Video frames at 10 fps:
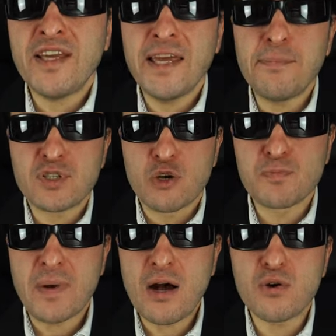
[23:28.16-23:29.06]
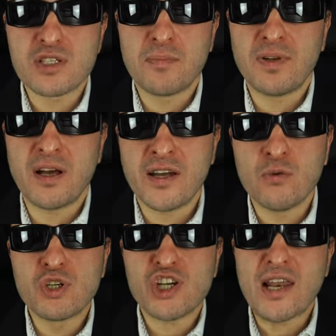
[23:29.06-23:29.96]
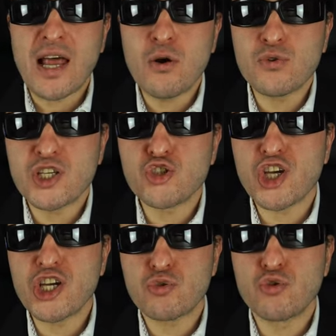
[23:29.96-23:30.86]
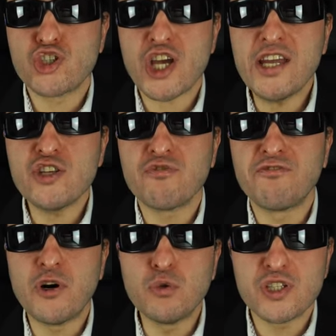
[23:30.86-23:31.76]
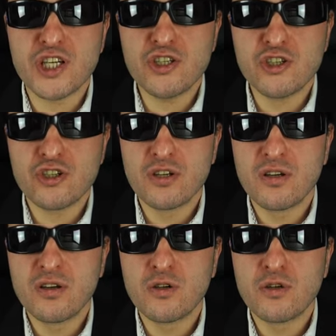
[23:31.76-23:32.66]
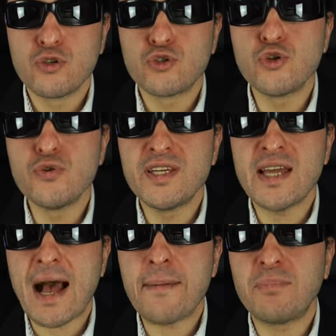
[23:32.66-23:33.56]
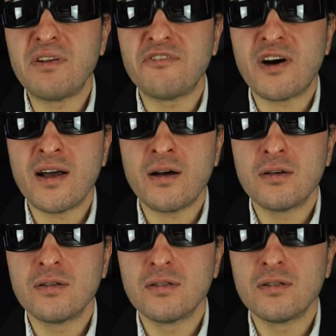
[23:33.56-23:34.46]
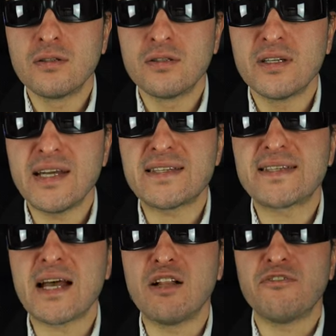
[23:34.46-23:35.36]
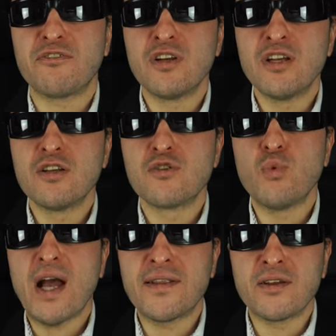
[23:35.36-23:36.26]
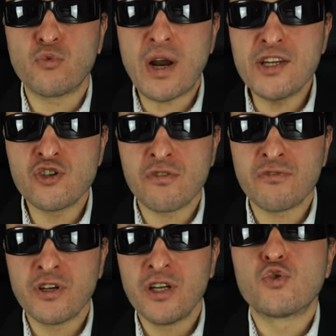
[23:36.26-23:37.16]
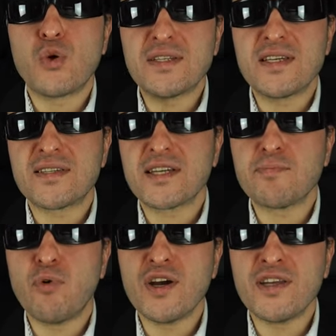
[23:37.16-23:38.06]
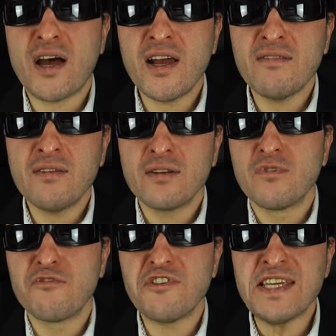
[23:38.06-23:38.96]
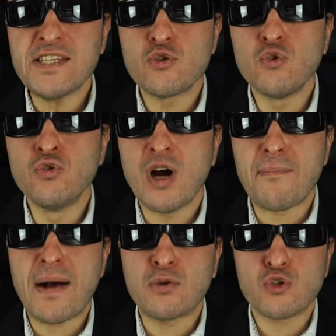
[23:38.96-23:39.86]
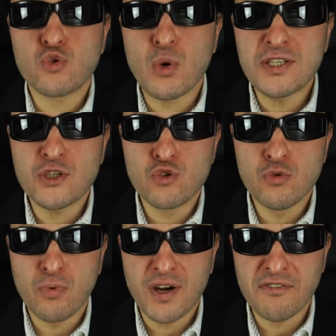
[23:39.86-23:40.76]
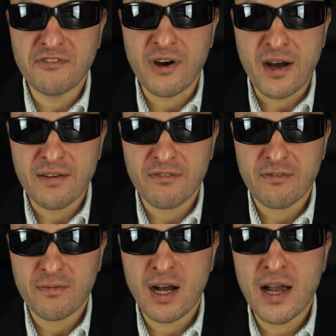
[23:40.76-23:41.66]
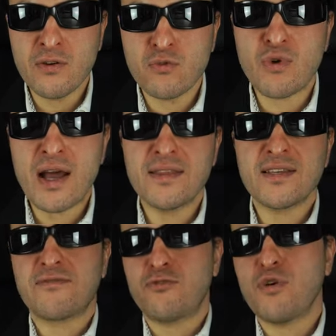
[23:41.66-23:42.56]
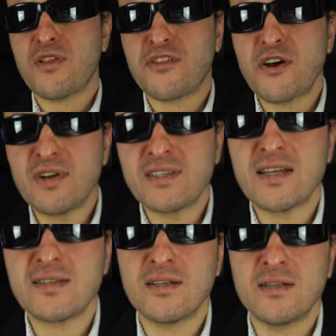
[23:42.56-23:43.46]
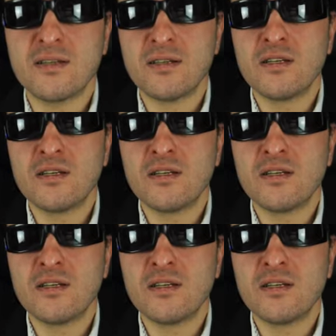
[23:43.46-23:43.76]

the Hypsos power supply, which allows us ch to change voltage to the amplifier itself. We had a range of 26.9 V to about 22.5. I ran this through a thorough testing